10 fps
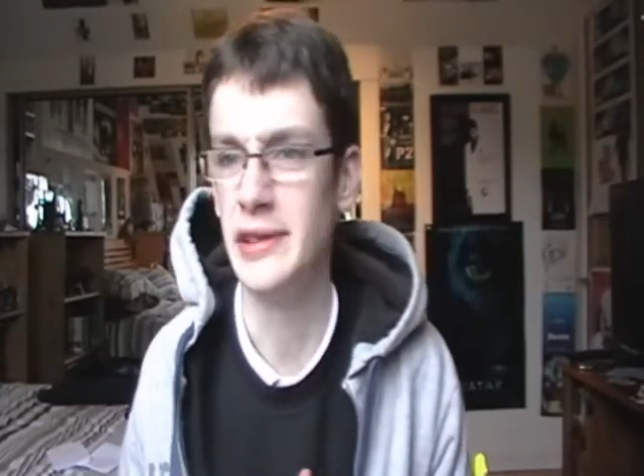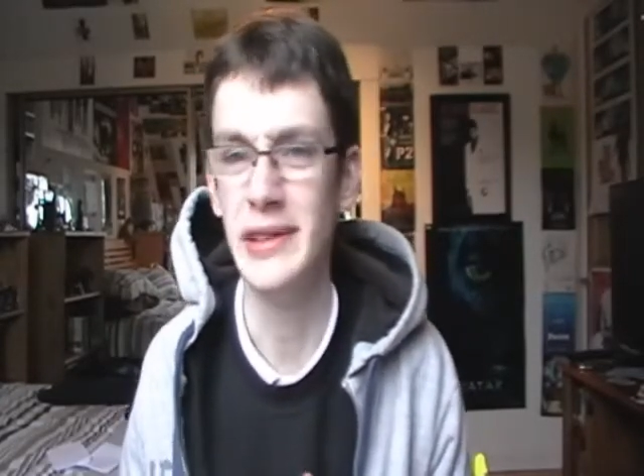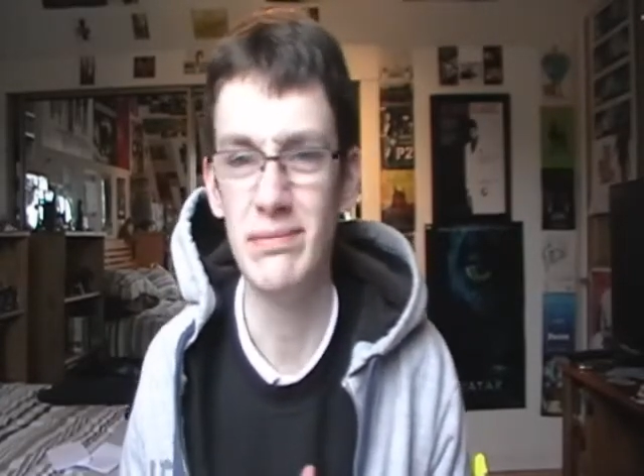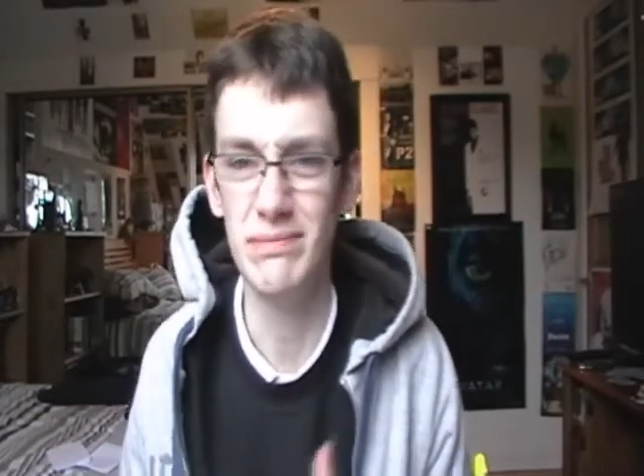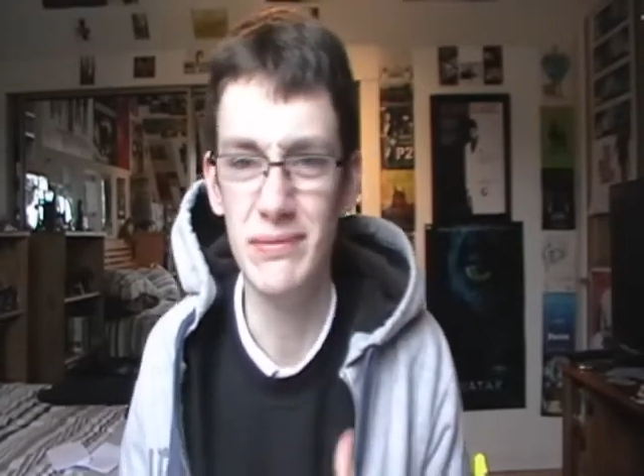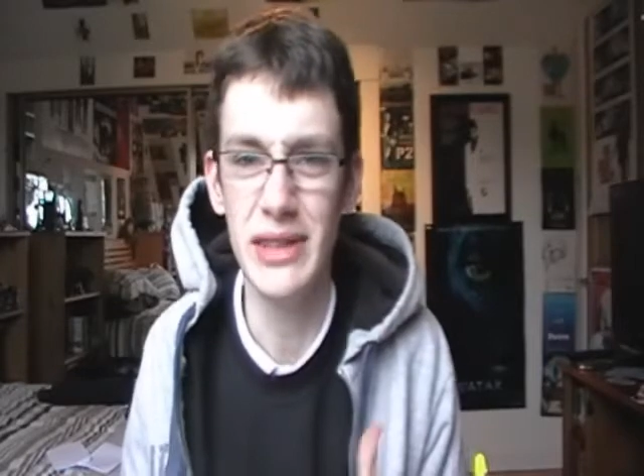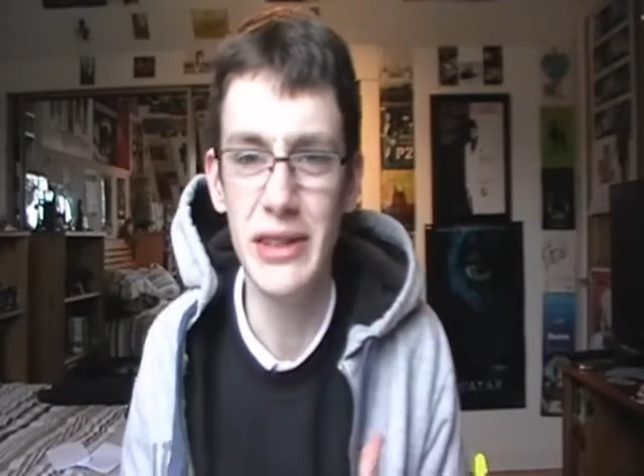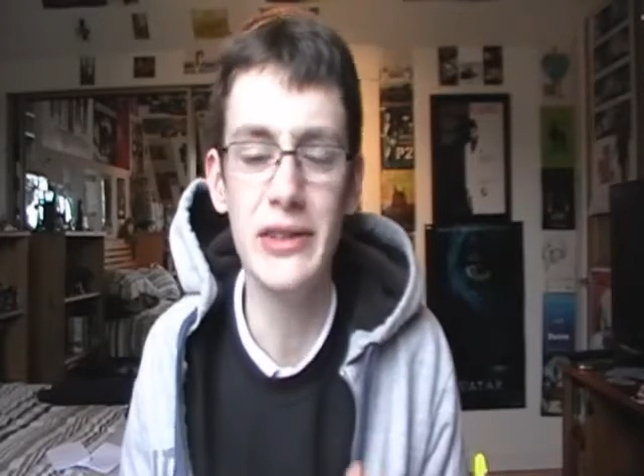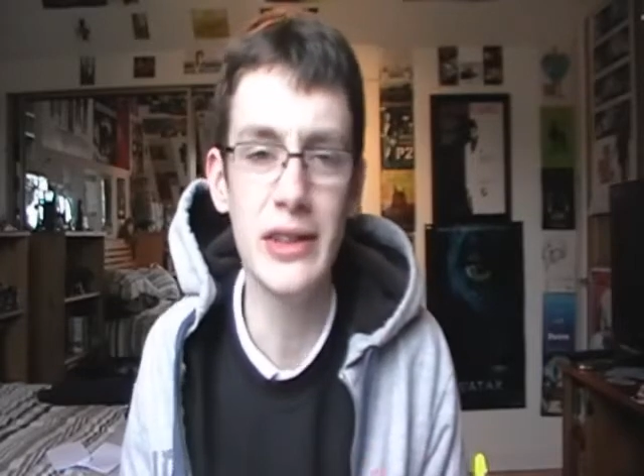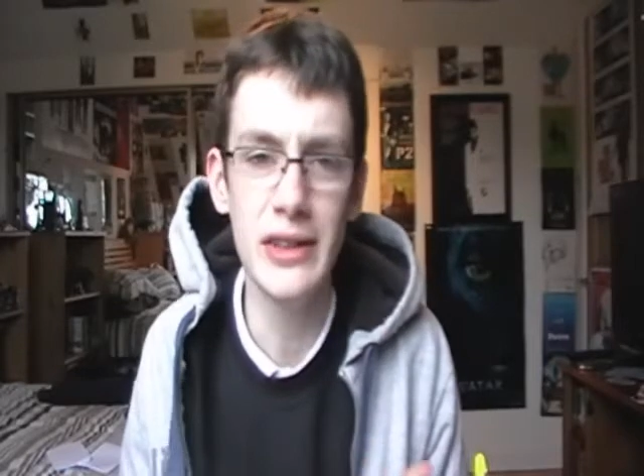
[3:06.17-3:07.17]

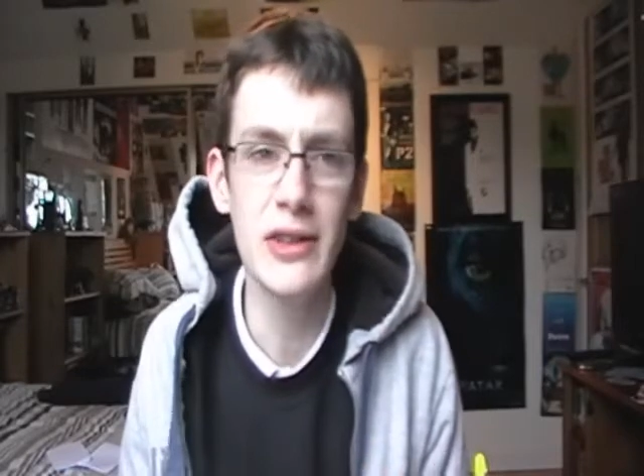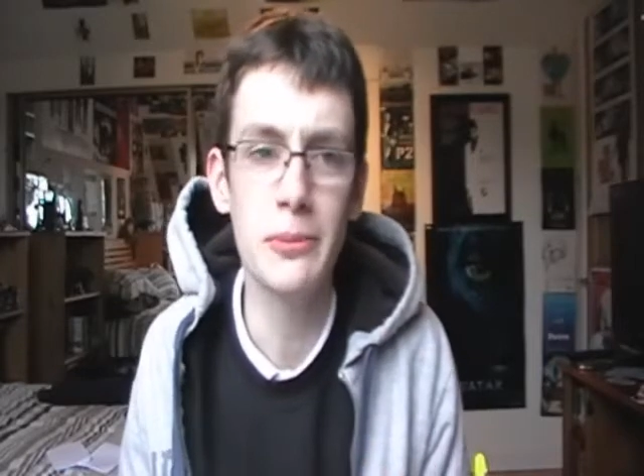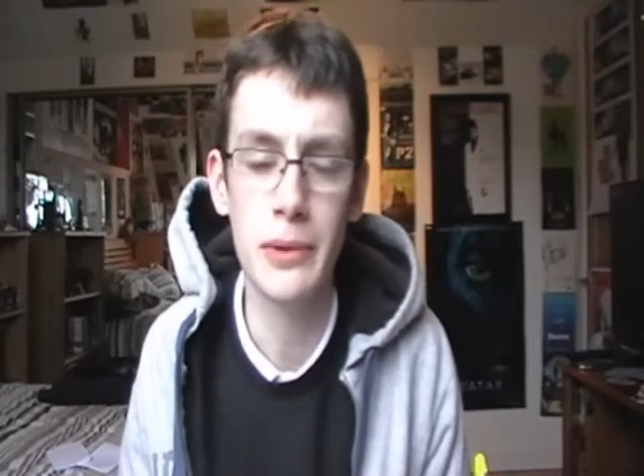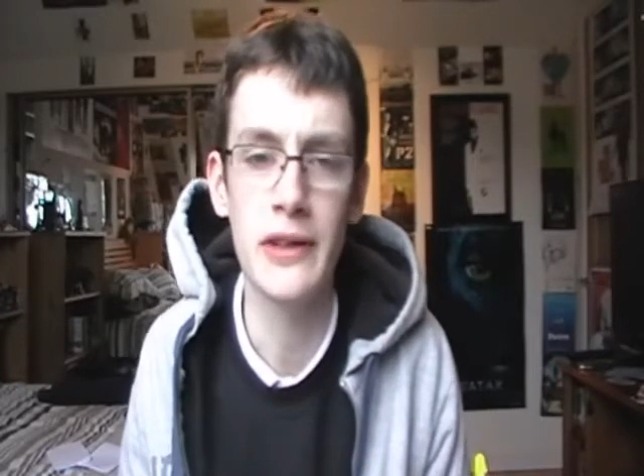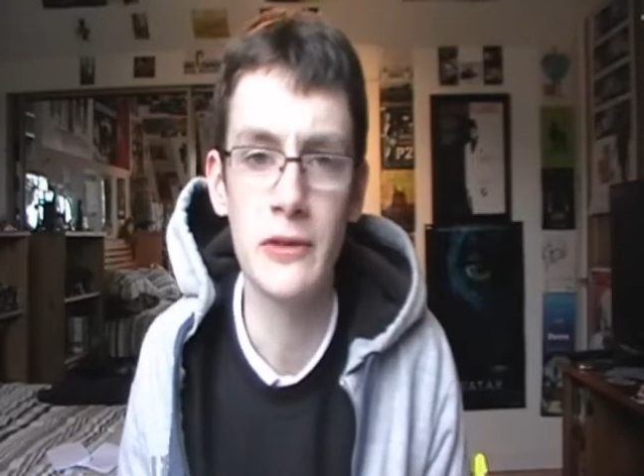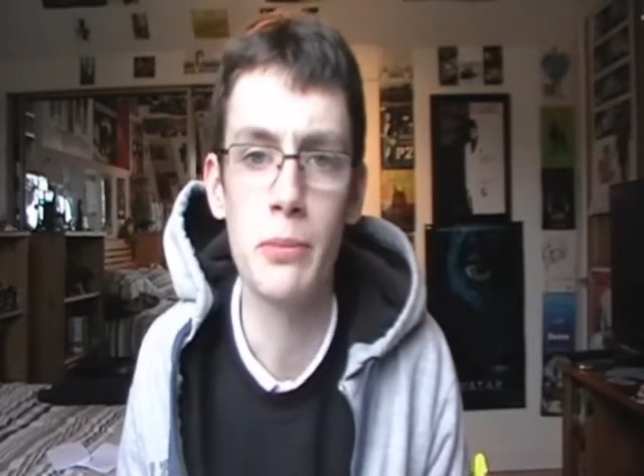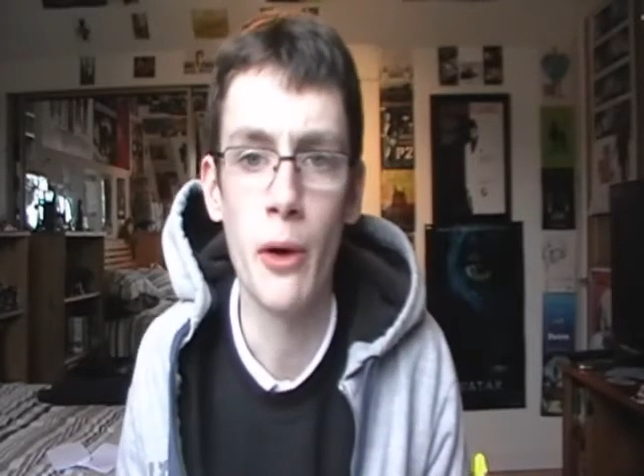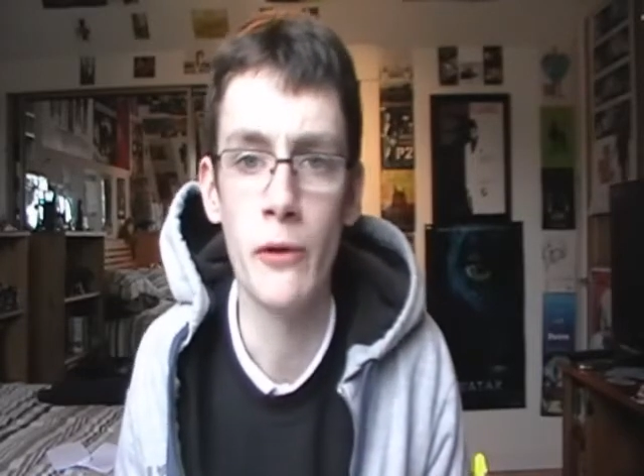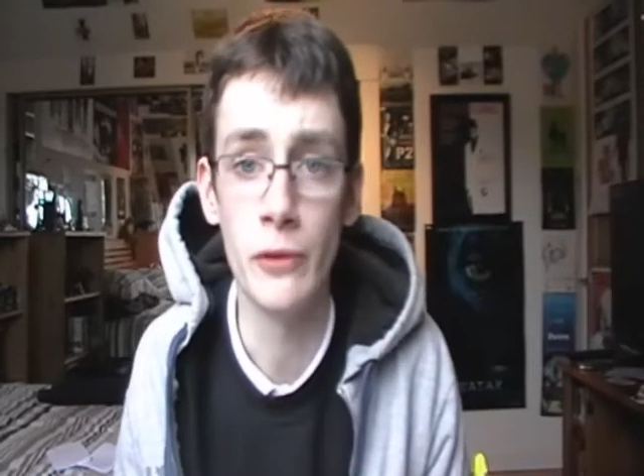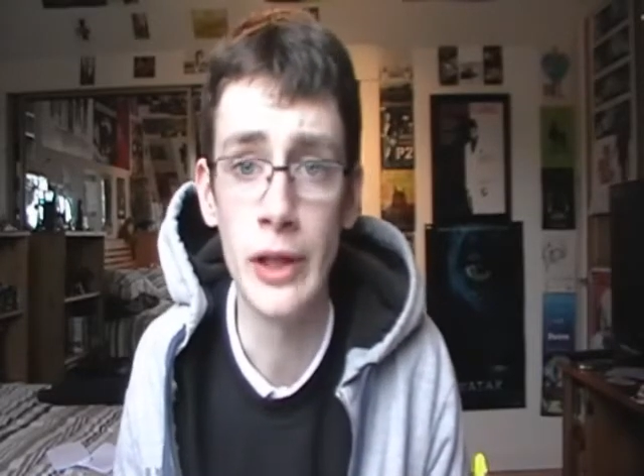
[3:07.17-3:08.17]
He just plays the
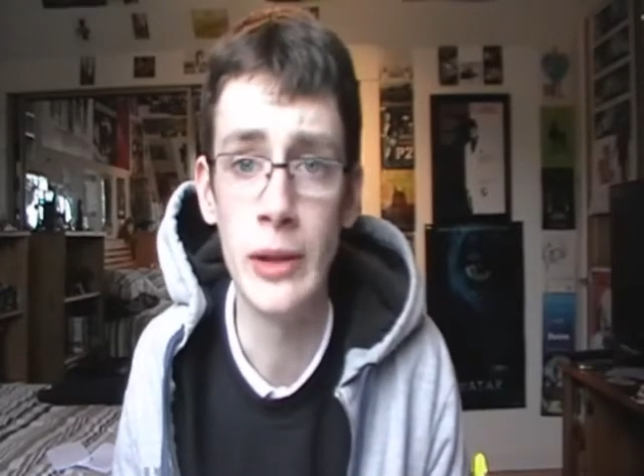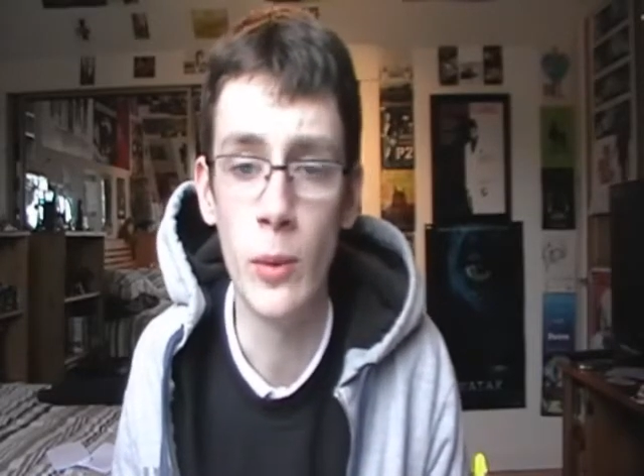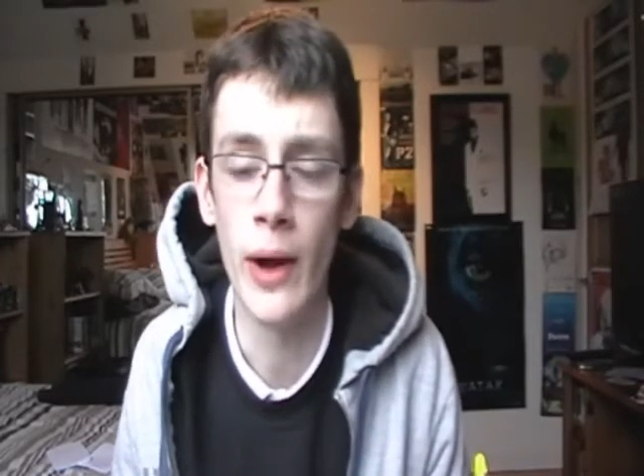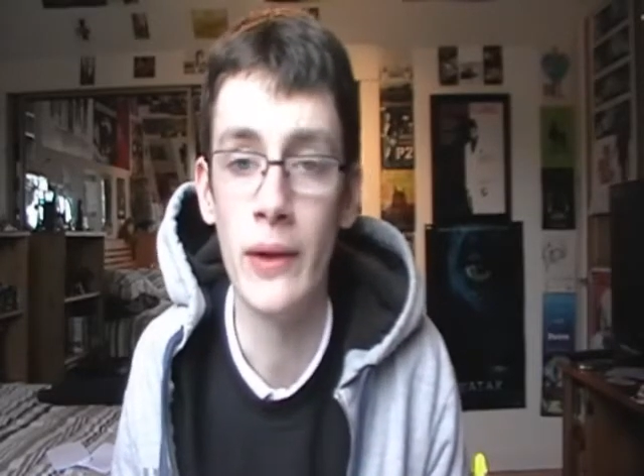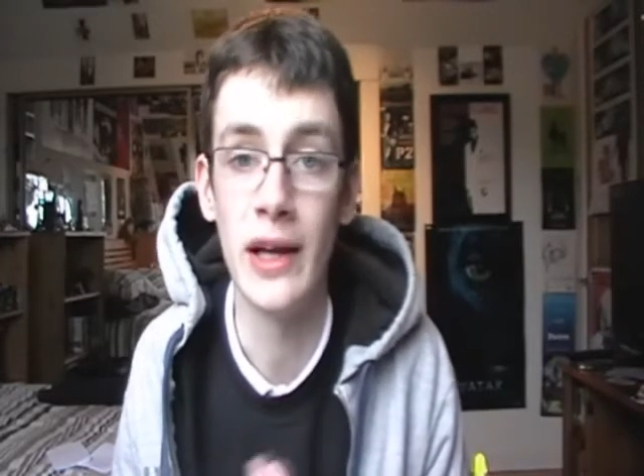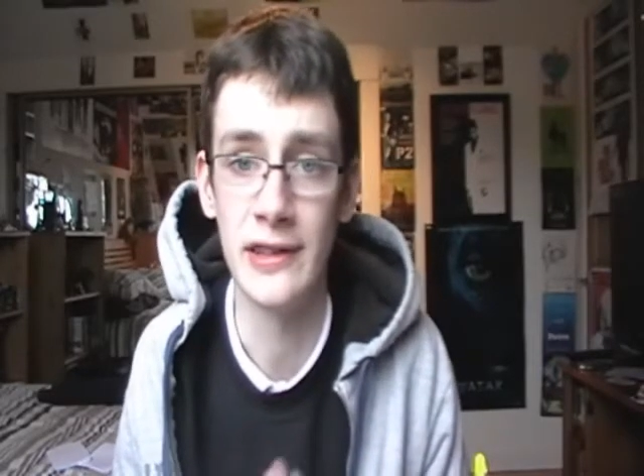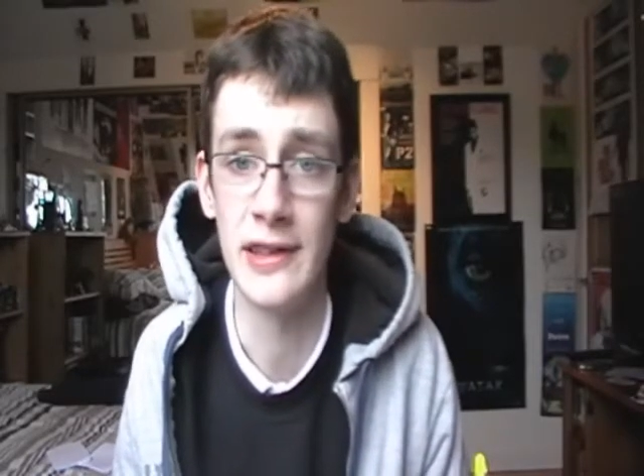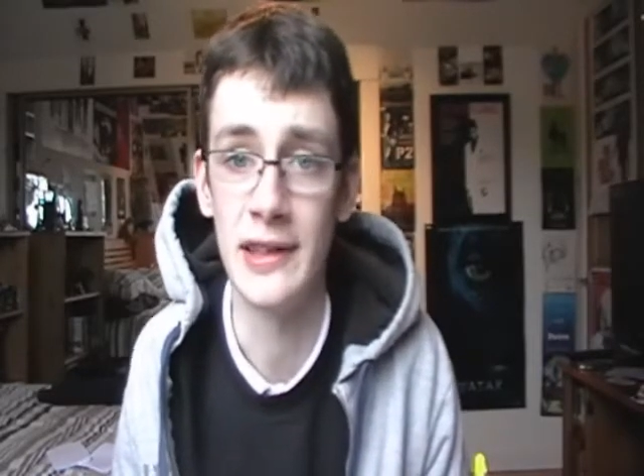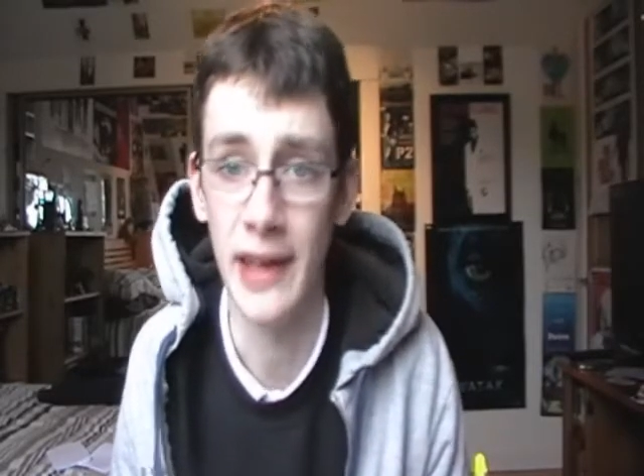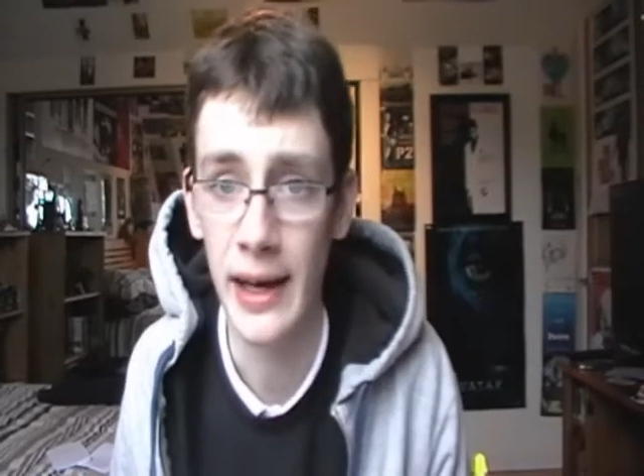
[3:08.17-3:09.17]
part really well as a
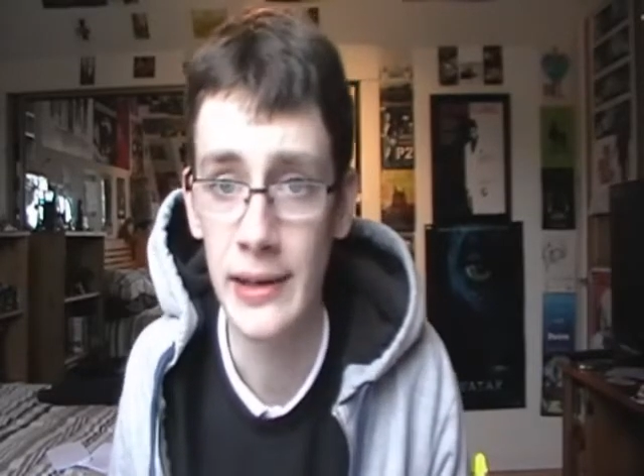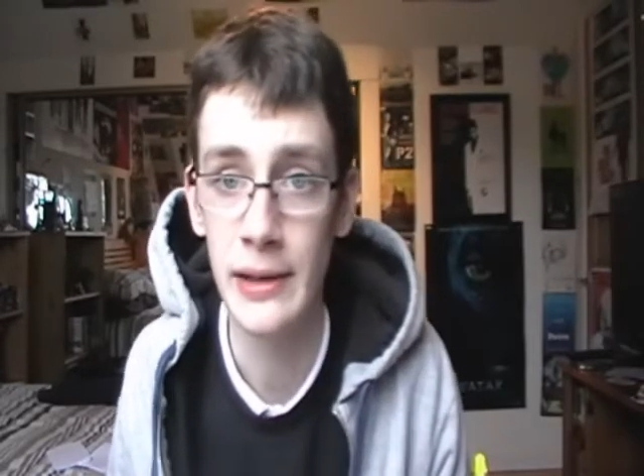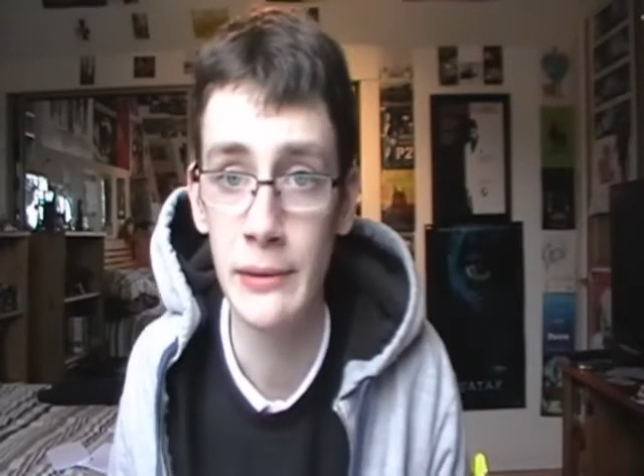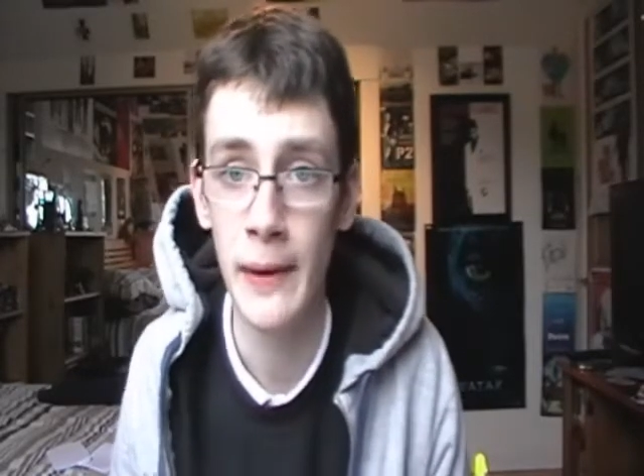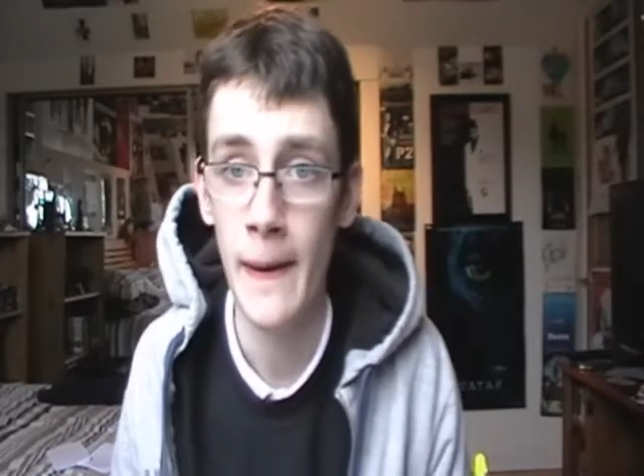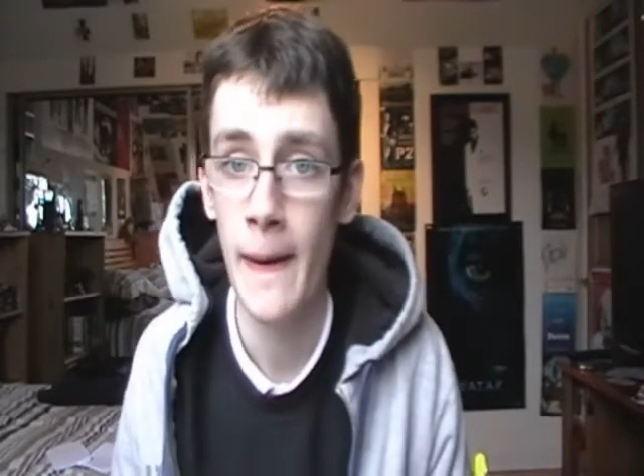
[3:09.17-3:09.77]
detective.